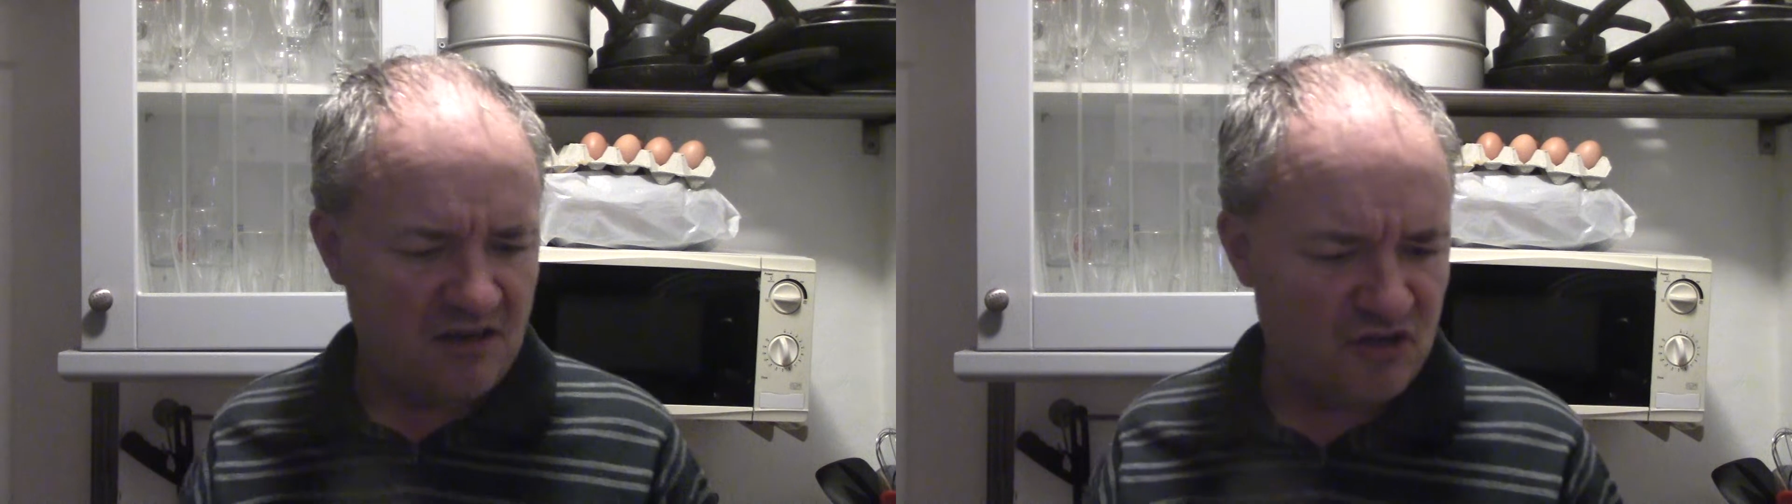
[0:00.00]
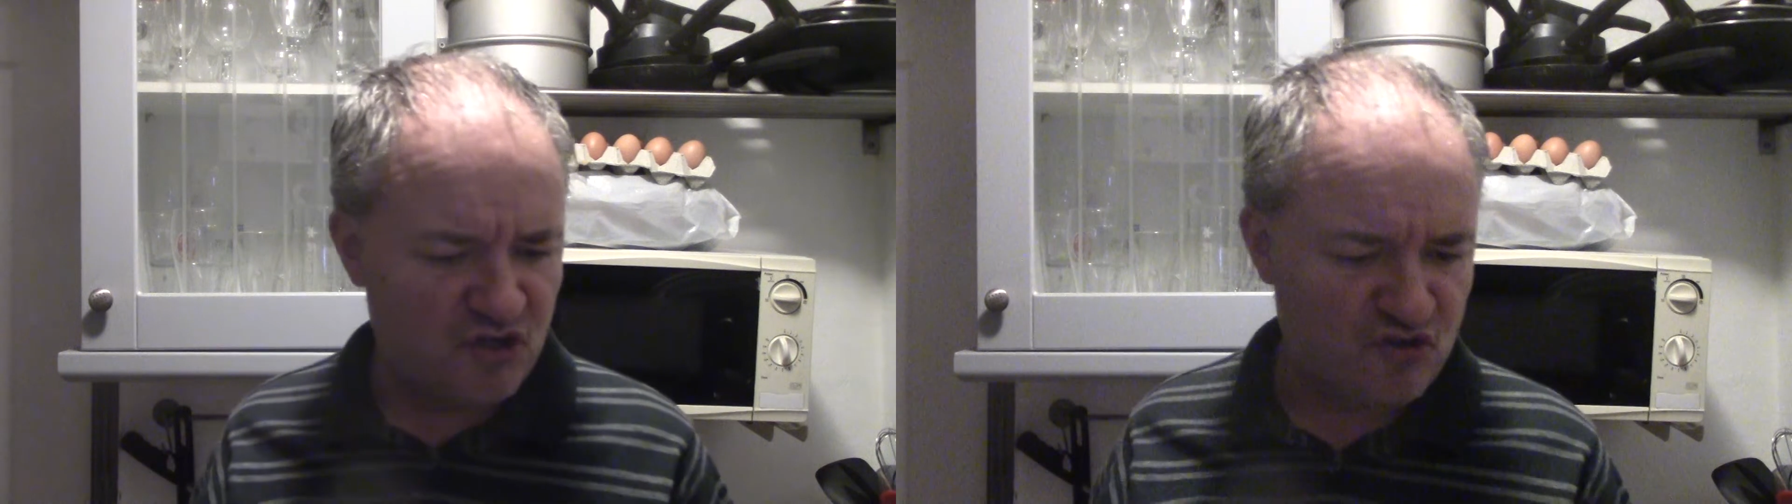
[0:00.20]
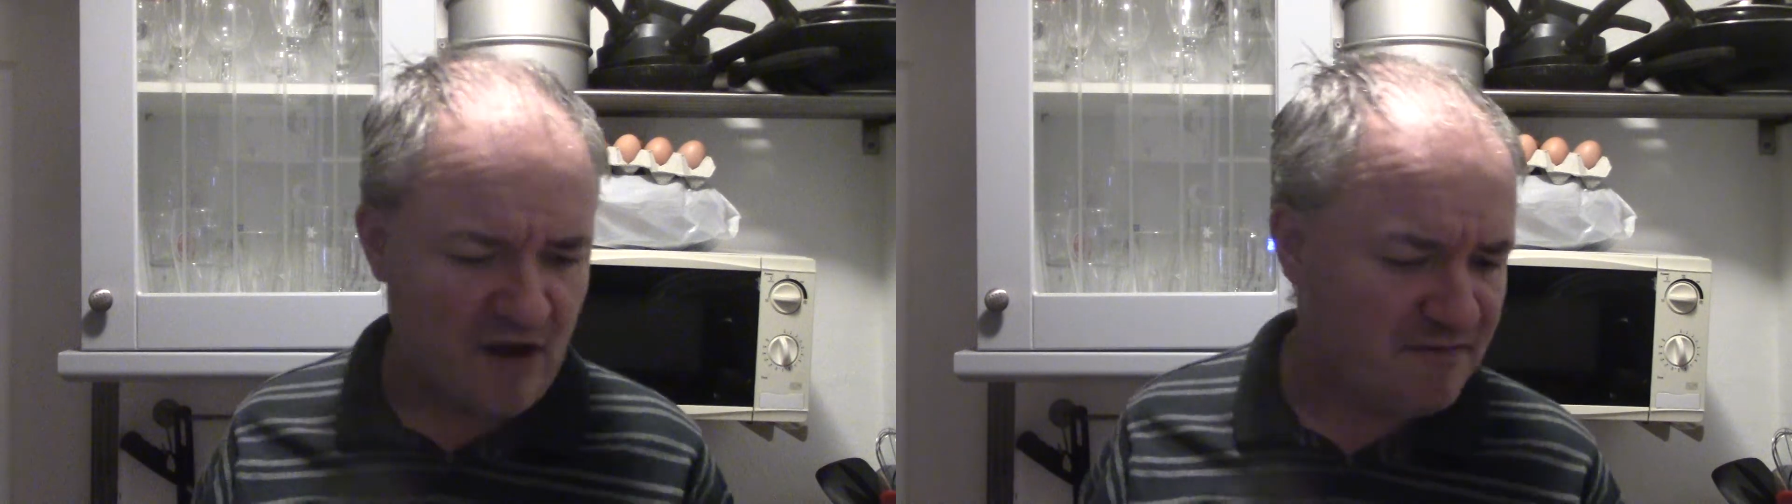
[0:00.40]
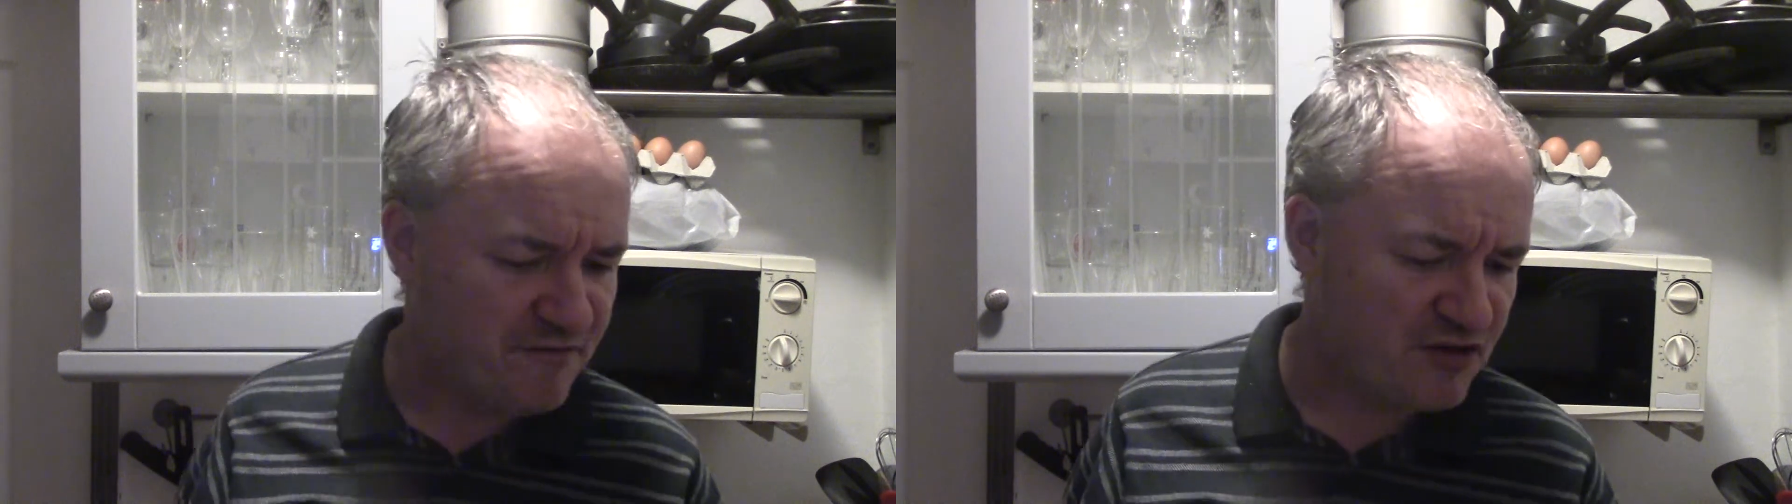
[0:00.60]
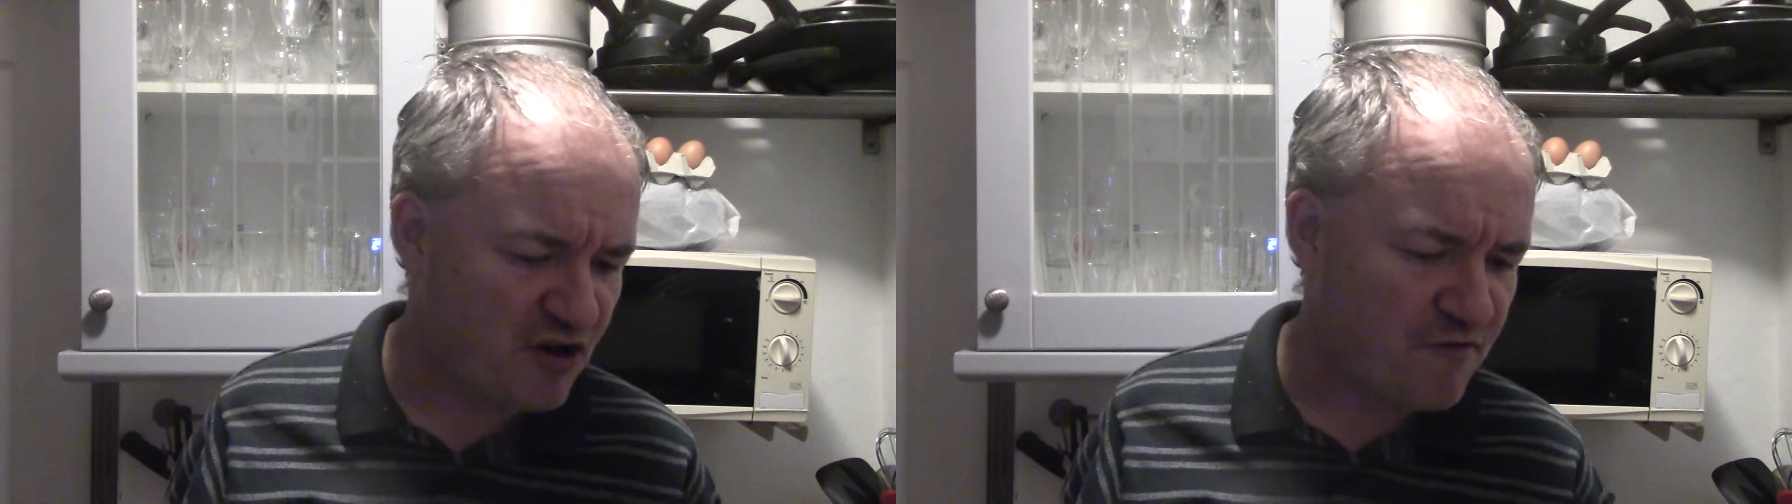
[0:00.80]

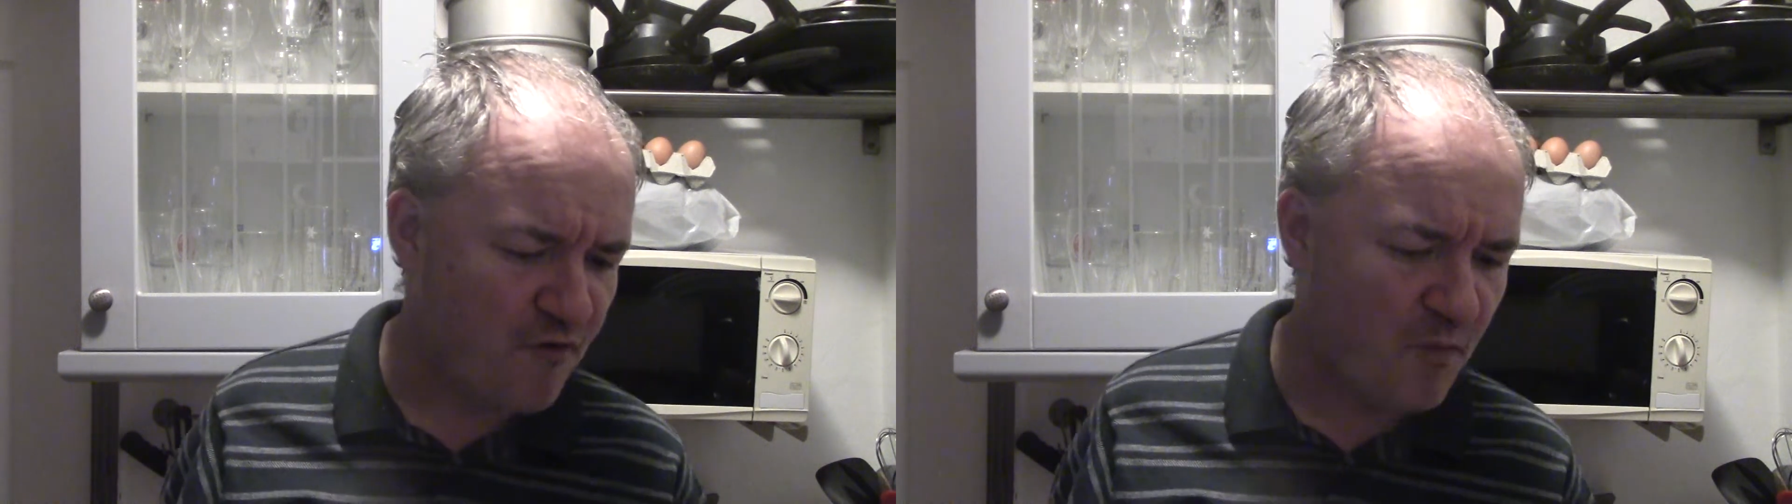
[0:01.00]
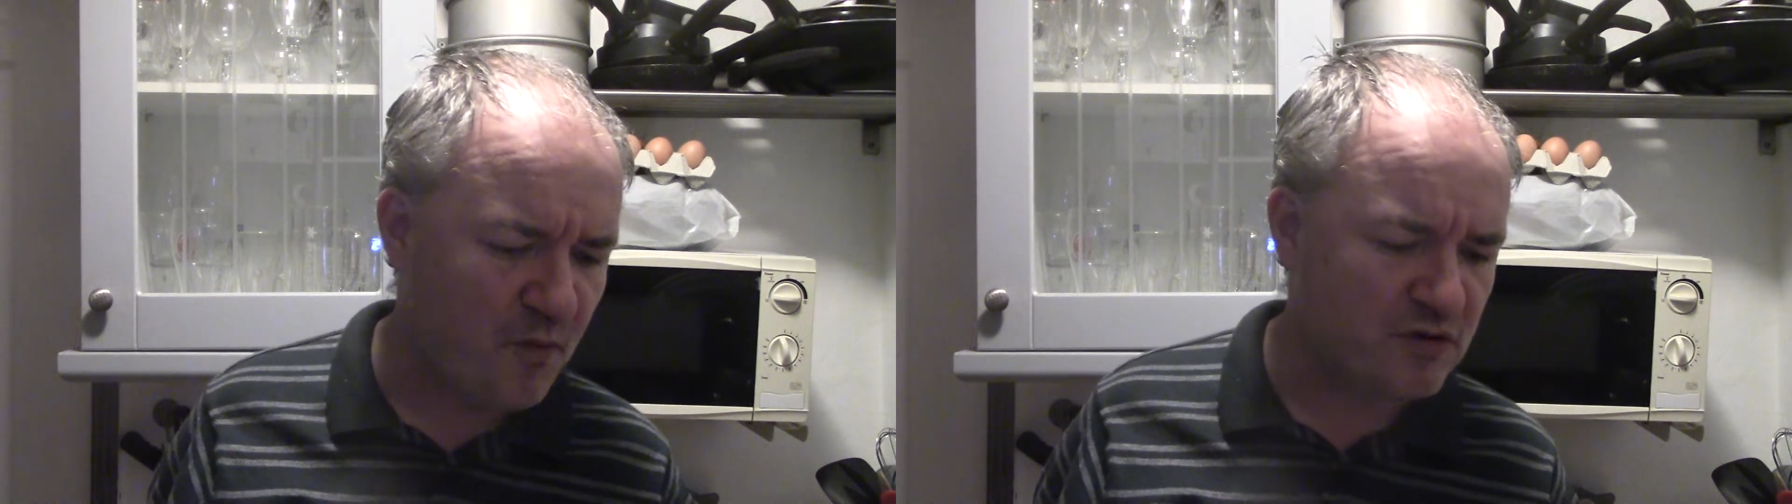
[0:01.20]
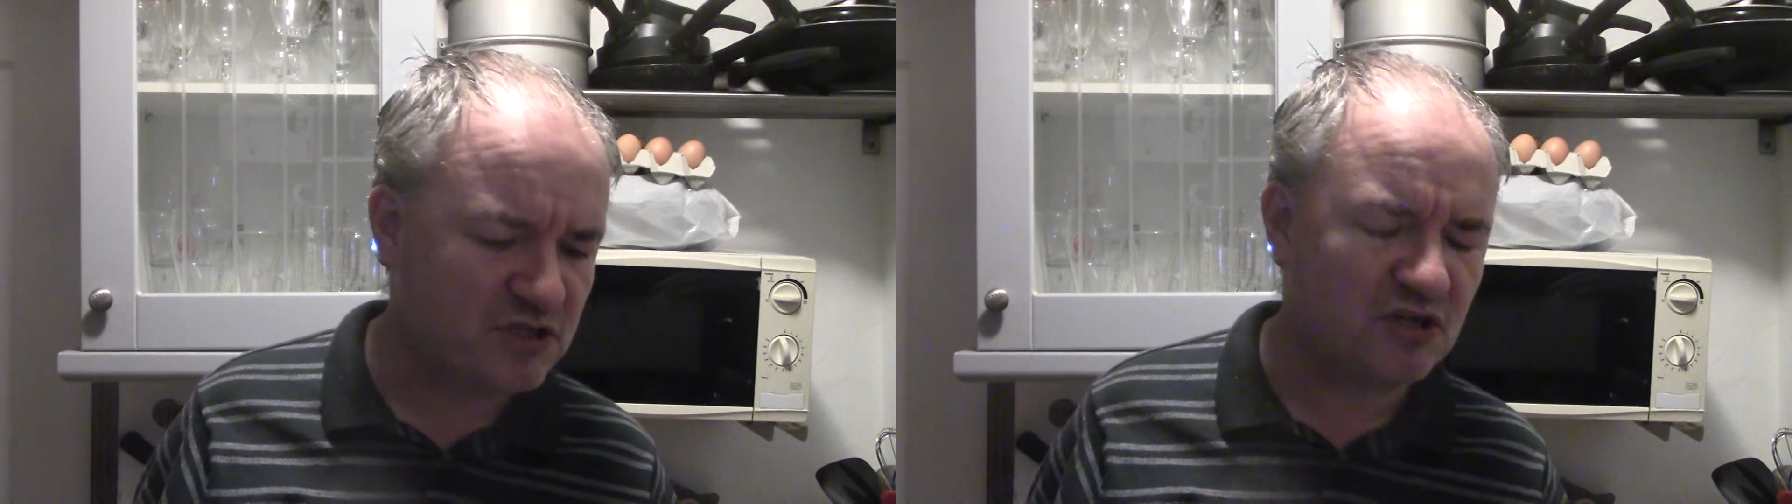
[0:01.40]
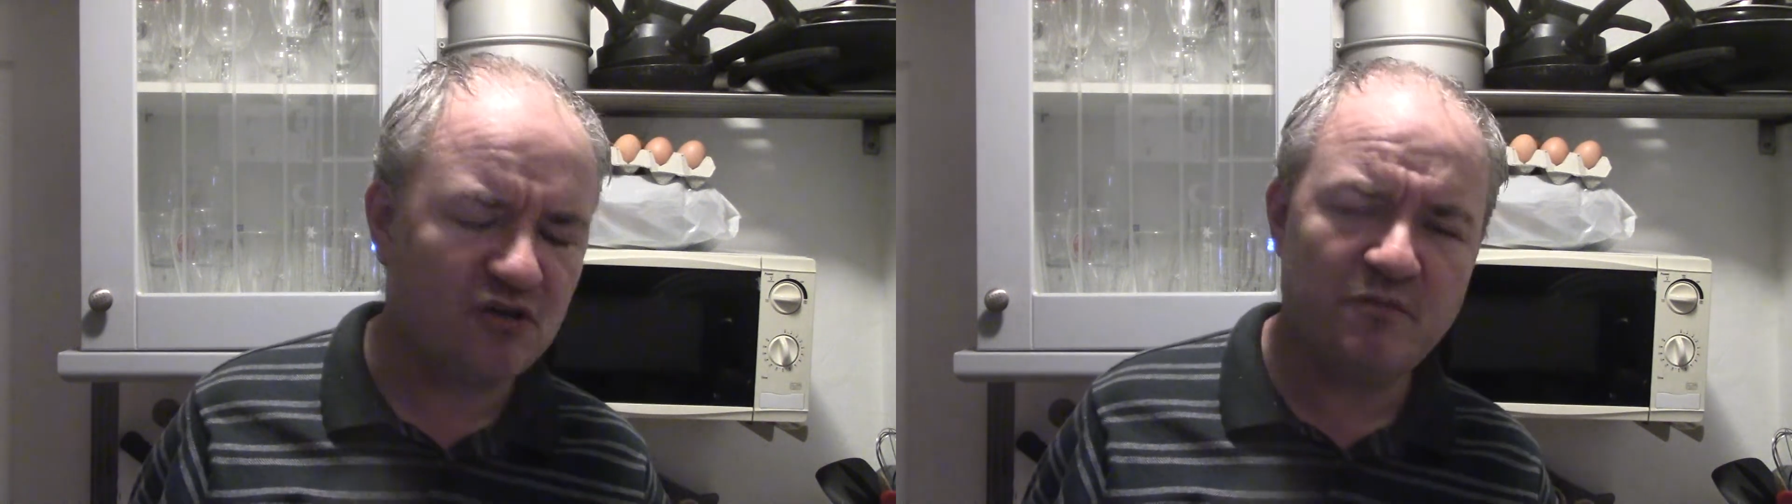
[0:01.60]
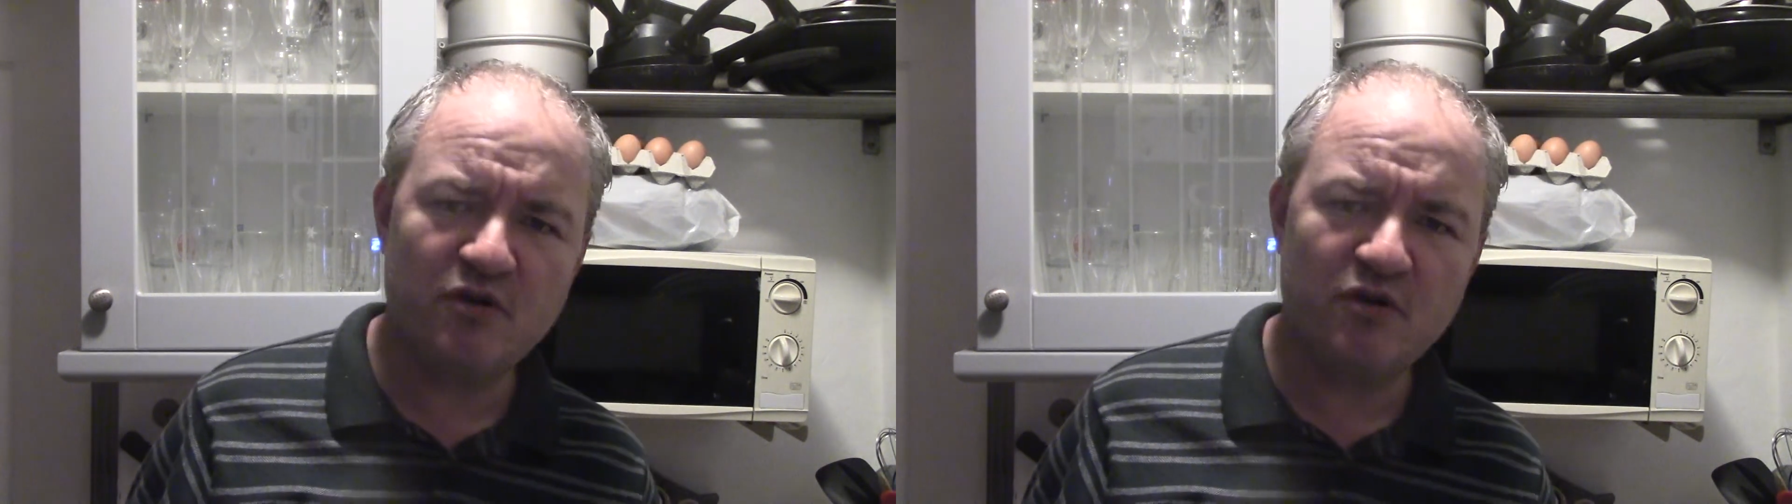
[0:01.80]
Strength is only 4.2,